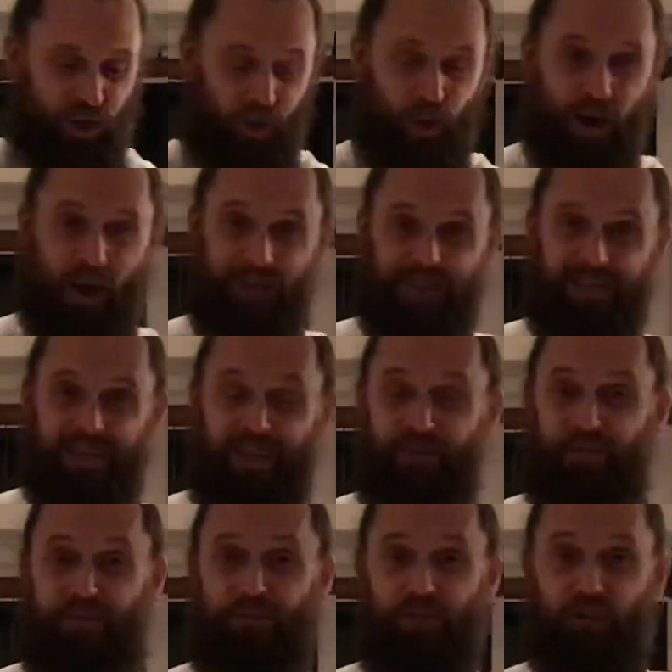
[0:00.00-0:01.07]
You are going to need
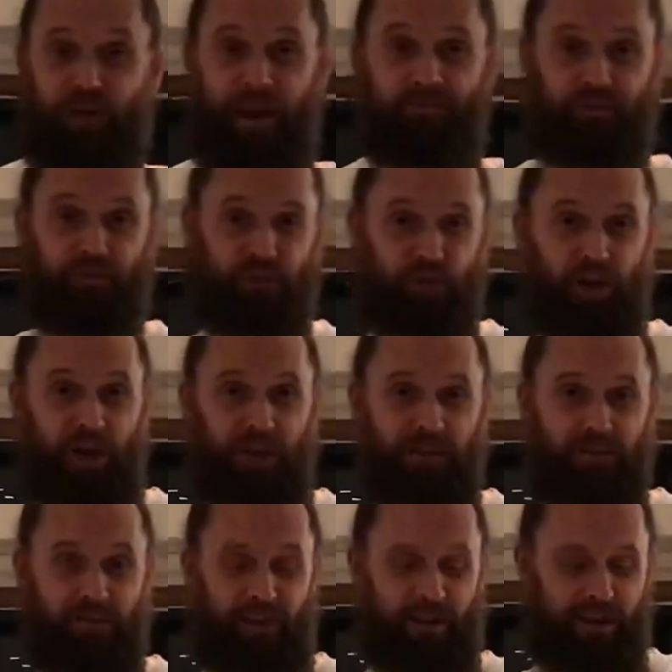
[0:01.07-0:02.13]
50 grams of sugar,
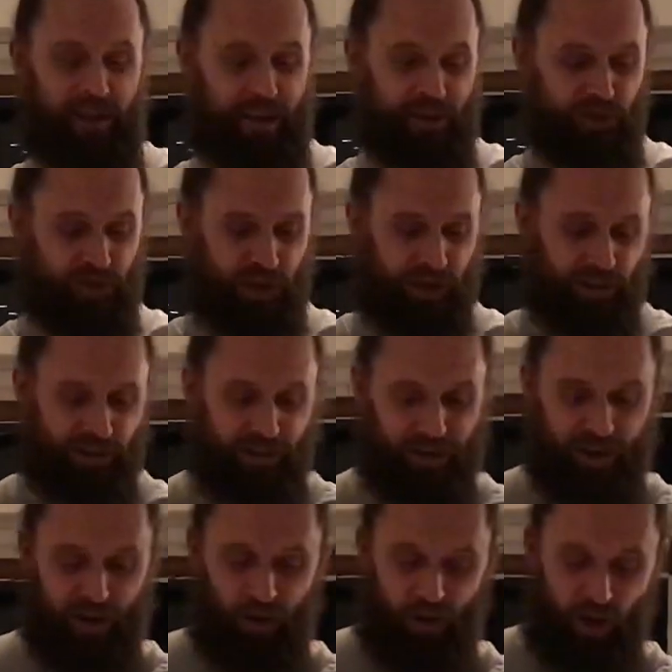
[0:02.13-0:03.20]
granulated sugar.
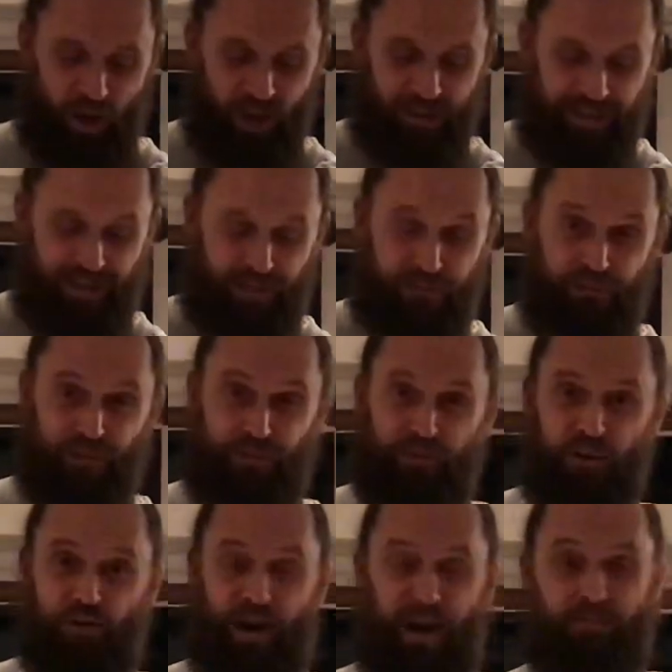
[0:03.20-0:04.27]
You're going to need
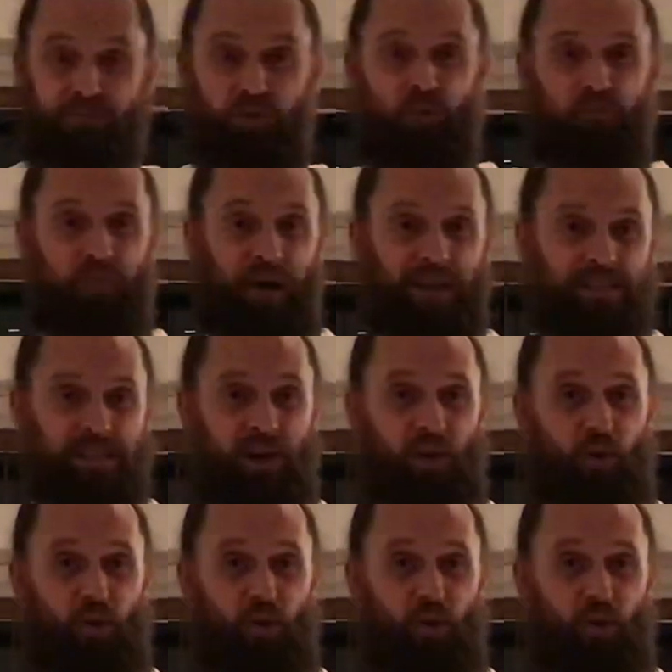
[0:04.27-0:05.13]
50 grams of butter